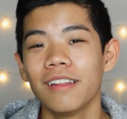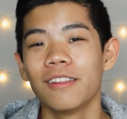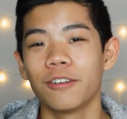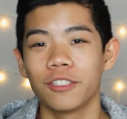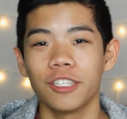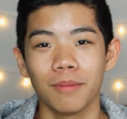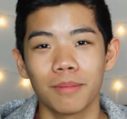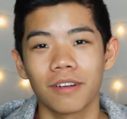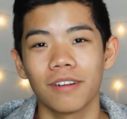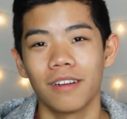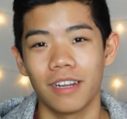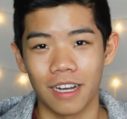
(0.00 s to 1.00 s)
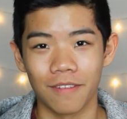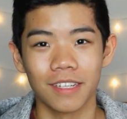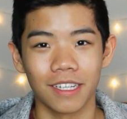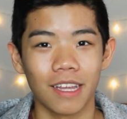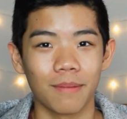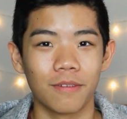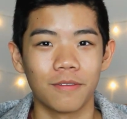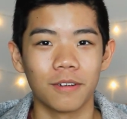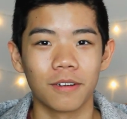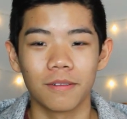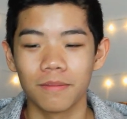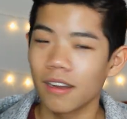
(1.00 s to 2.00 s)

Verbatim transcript: They're cheaper. And I've done that before.